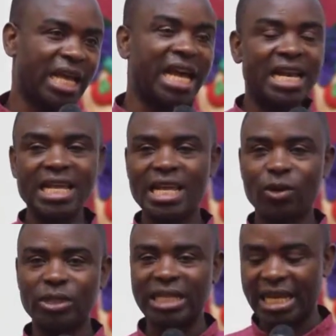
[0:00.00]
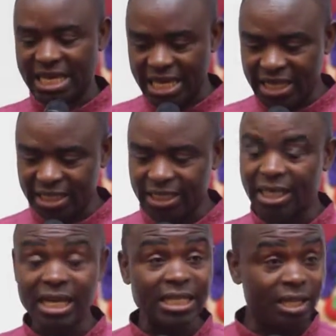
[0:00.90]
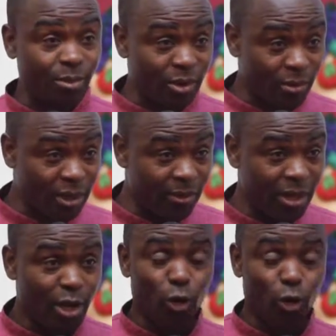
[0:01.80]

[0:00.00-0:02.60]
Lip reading: A leader will say, yes, there is a problem.